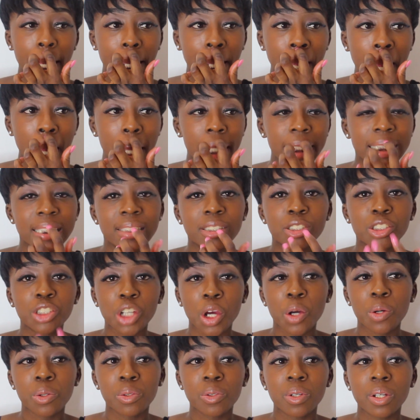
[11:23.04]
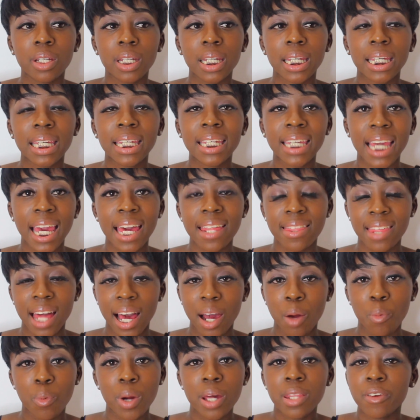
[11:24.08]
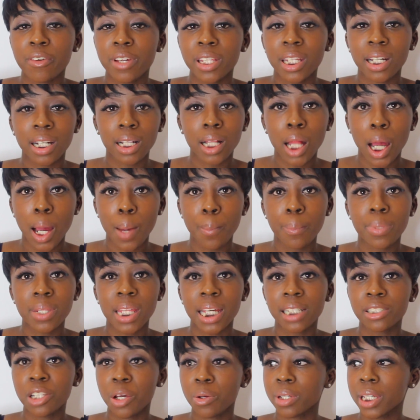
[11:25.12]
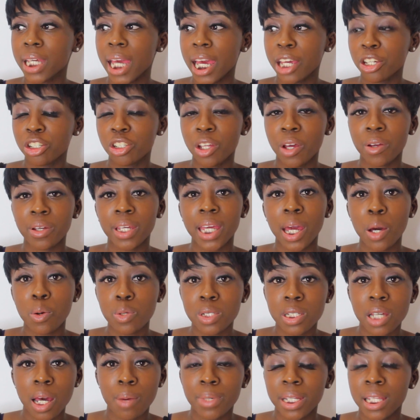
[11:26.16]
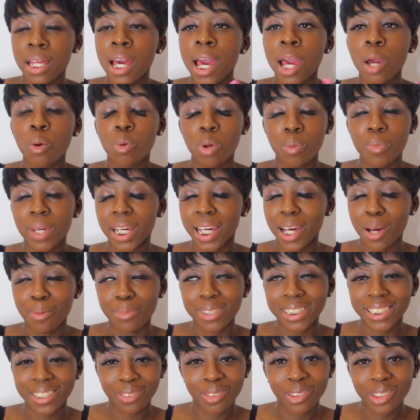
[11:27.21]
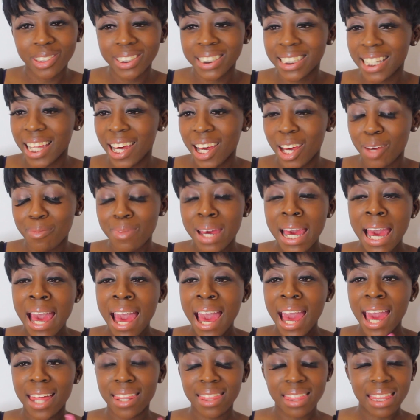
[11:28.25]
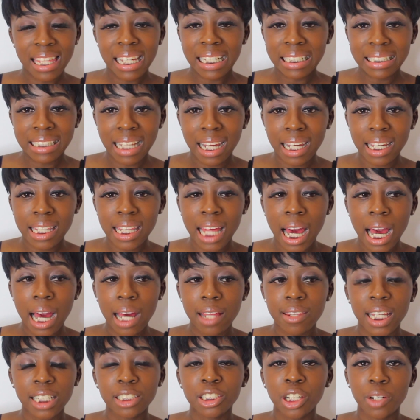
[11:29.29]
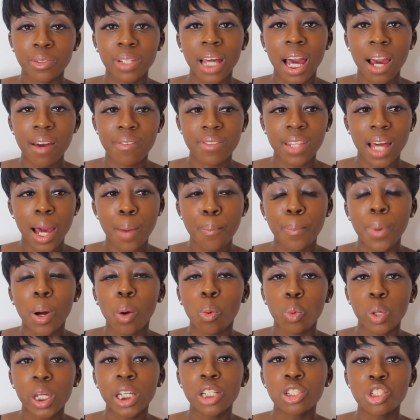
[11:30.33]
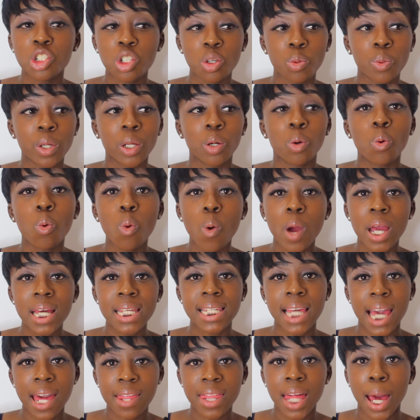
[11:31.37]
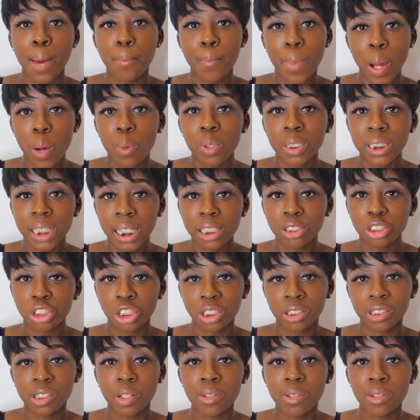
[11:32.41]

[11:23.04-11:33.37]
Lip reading: Guys don't get that. When they're in the club, they don't get, women coming towards them and things like that. They don't have that, but we do. We always get that male attention.